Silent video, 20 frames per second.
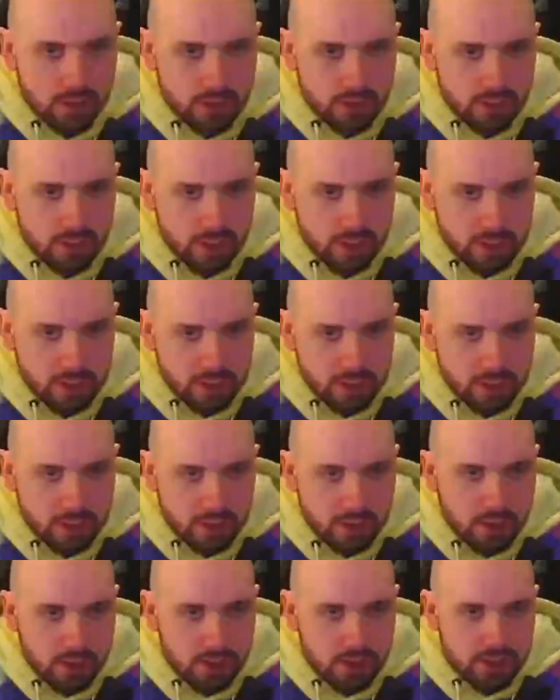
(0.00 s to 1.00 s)
Yeah, so
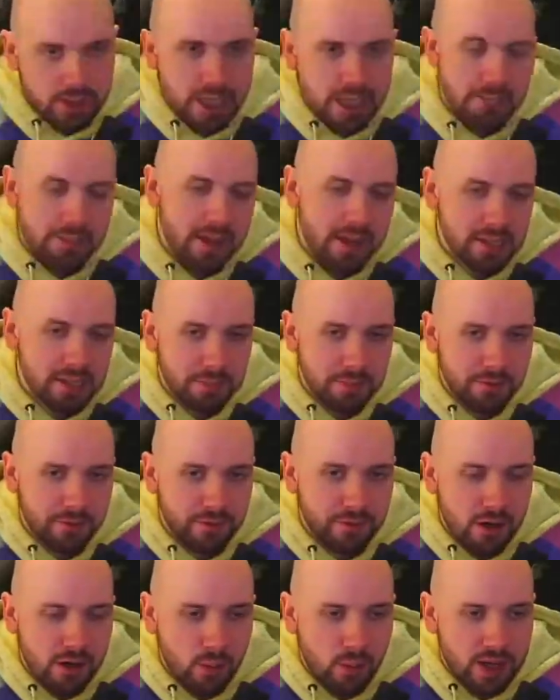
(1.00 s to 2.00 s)
your teammate's a bit
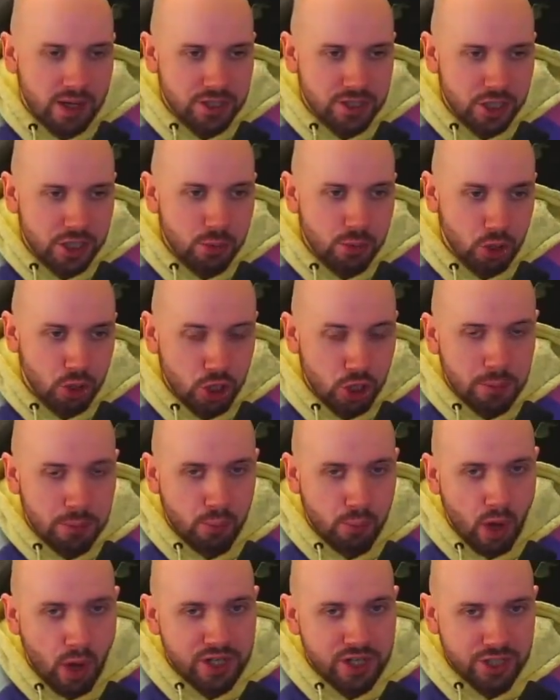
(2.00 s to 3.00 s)
far away, so you could
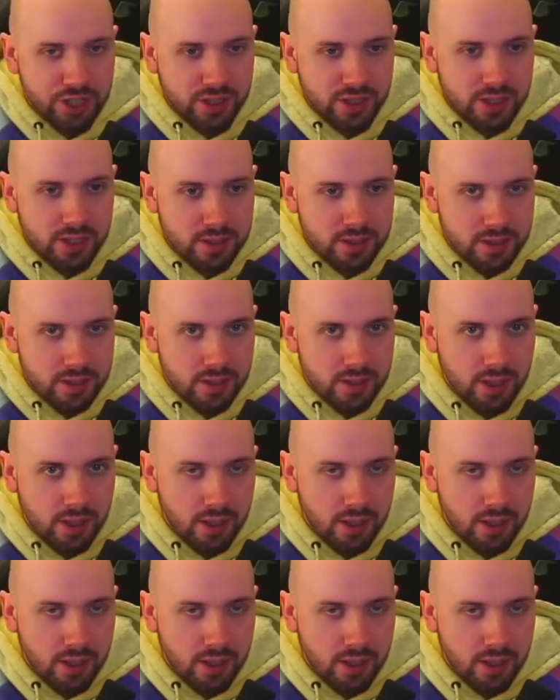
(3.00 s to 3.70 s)
pressure this.